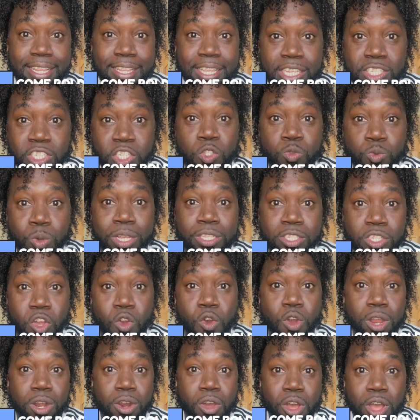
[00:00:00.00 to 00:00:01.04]
This is what's
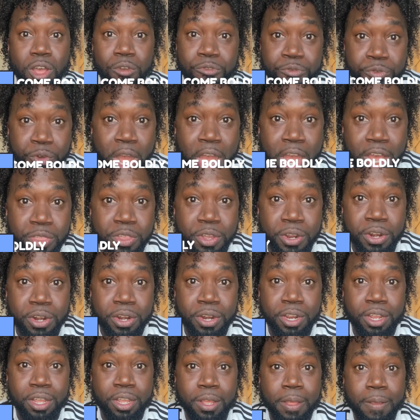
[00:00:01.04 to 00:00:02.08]
going on,
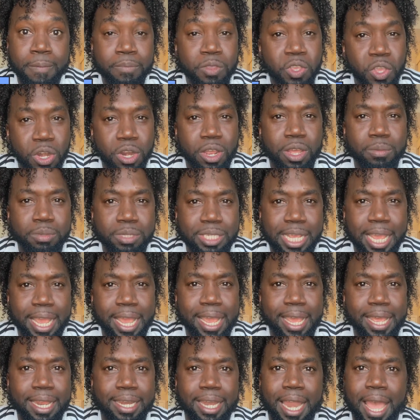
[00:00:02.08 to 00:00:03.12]
Father. You know what I'm
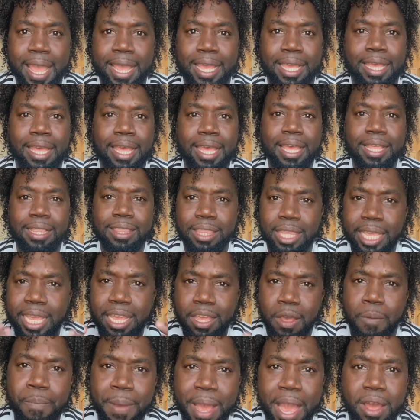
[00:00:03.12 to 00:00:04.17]
saying? Like,
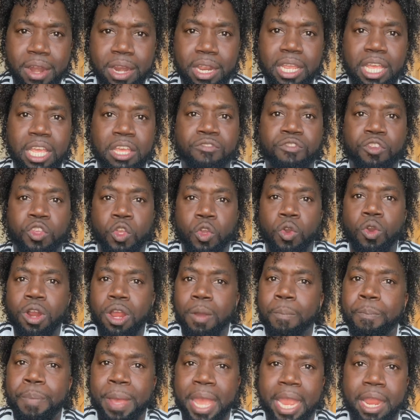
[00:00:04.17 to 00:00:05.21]
think about it. If
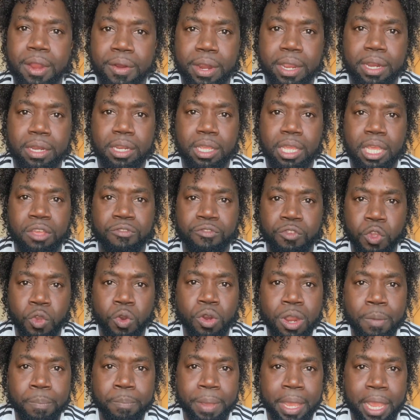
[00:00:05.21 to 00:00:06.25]
you're a parent, if
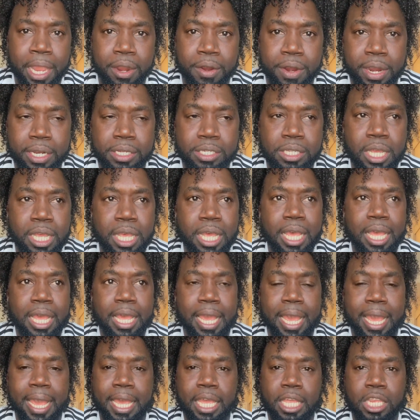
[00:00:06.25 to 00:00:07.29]
you're a parent
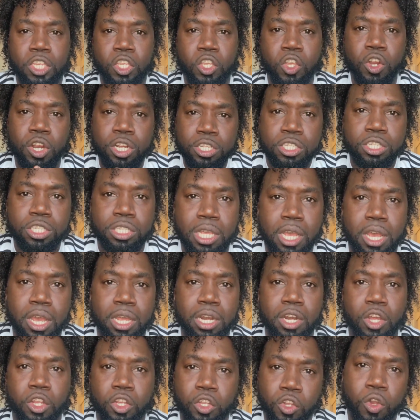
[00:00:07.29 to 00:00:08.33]
and your
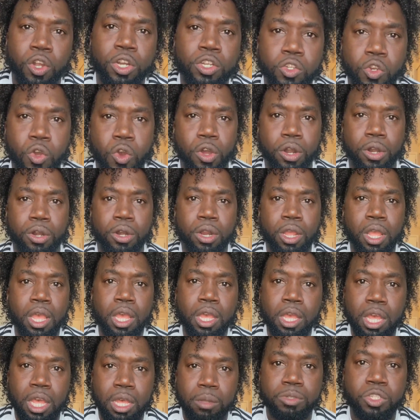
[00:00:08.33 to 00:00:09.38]
son or your daughter
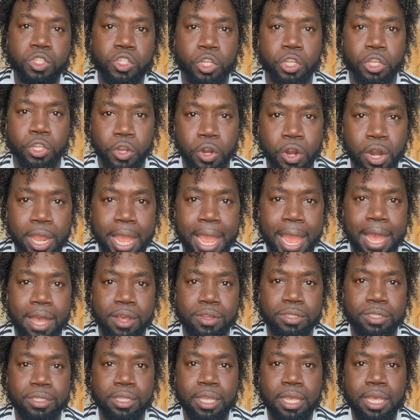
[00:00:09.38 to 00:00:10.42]
comes to your
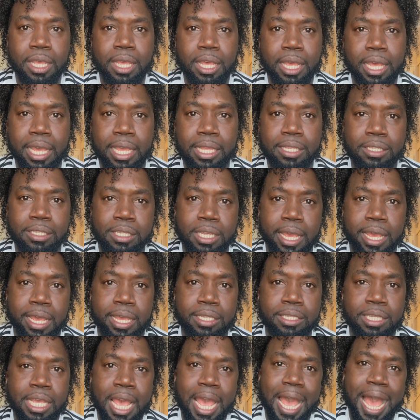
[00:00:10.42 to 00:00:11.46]
house and
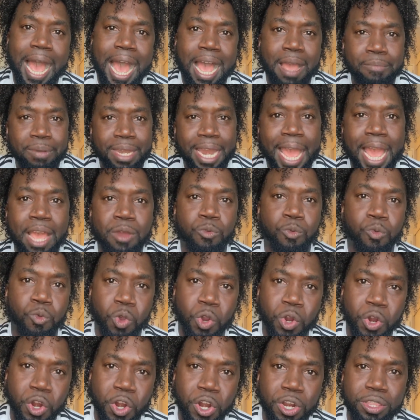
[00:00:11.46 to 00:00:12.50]
says, I'm not
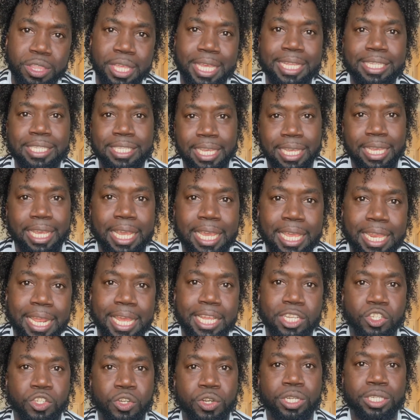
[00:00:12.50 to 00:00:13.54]
worthy to eat
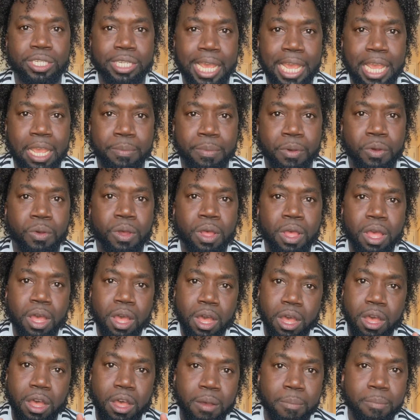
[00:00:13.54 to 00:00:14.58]
at your table.
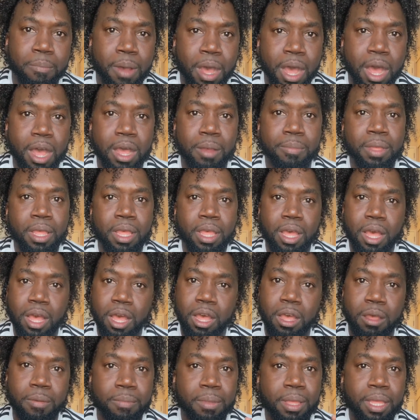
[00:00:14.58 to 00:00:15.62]
Um, mom,
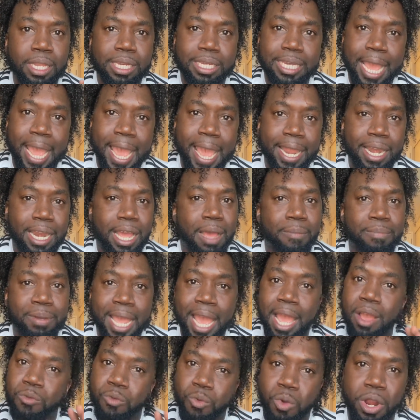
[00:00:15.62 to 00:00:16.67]
um, dad, I'm
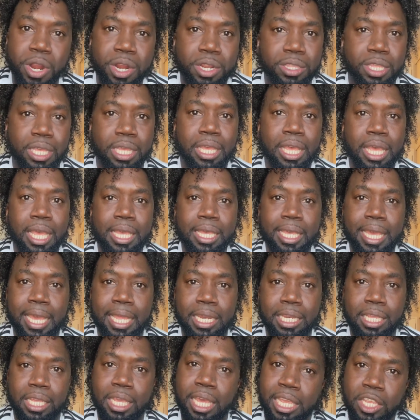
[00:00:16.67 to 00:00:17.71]
not worthy.
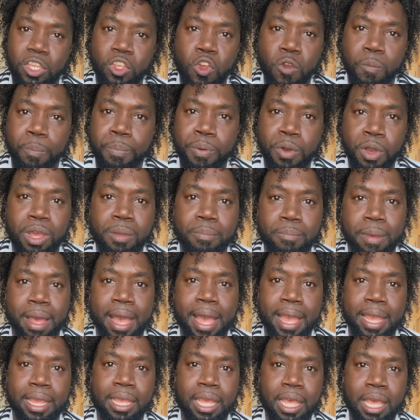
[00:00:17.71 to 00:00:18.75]
Can can you put
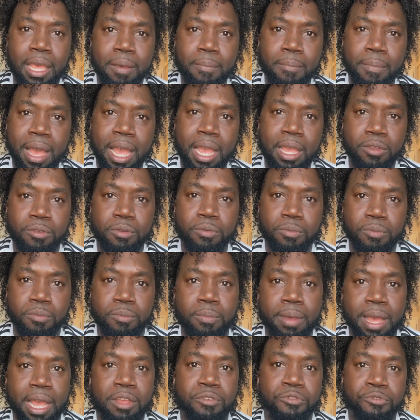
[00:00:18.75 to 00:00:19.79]
my my
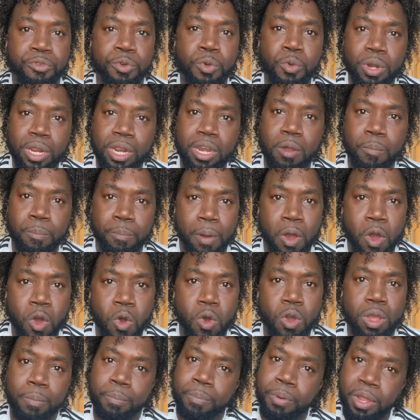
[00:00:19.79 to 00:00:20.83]
my food in a
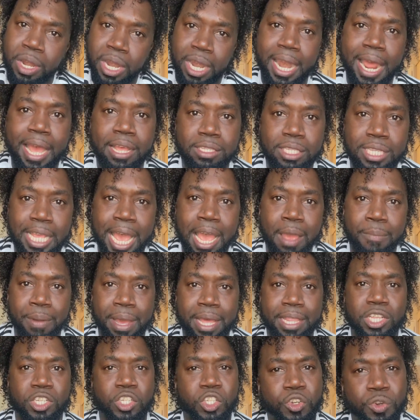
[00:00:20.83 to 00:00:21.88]
bowl and put it outside
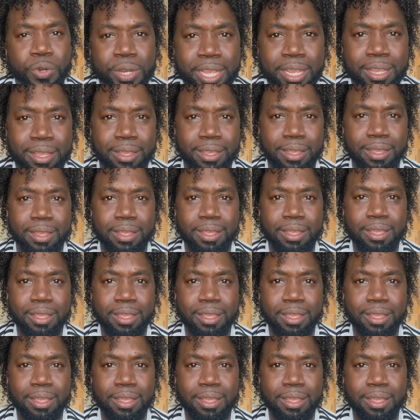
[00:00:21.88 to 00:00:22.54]
by the tree?